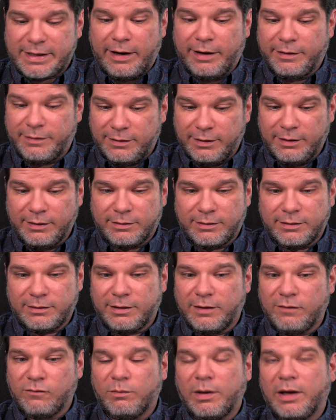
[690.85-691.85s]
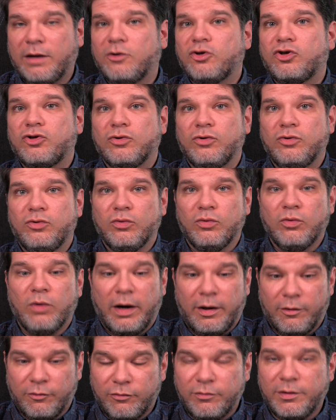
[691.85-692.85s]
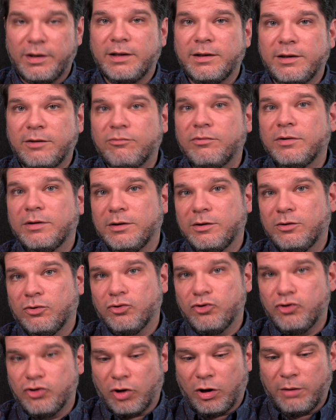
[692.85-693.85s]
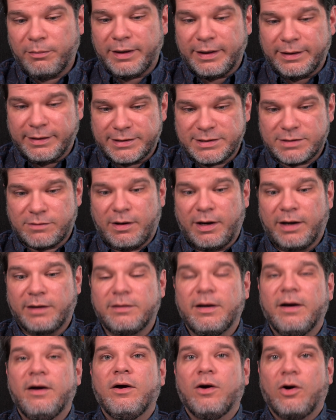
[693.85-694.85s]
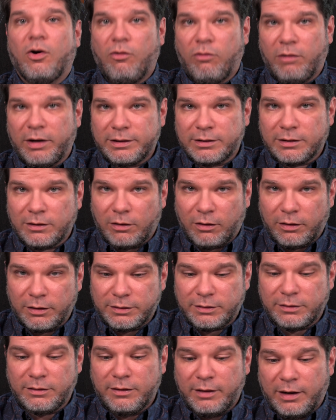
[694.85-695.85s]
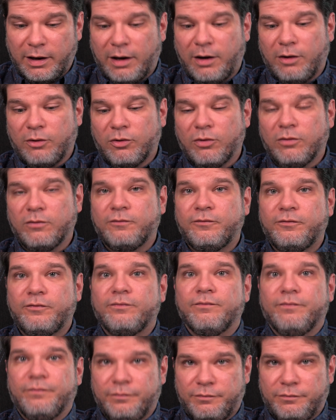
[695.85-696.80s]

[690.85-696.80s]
I think that they've managed to do a really, really good job and extract quite a lot out of